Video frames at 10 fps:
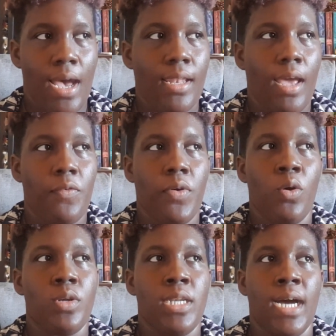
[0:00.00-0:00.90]
and I
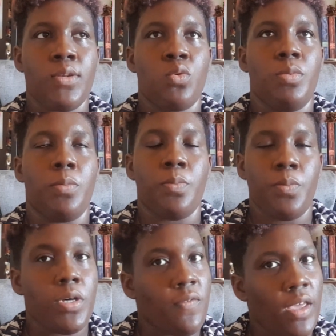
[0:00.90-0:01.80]
found that would be
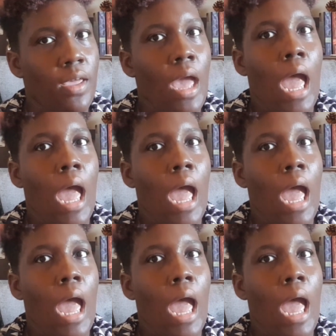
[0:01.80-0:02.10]
perfect.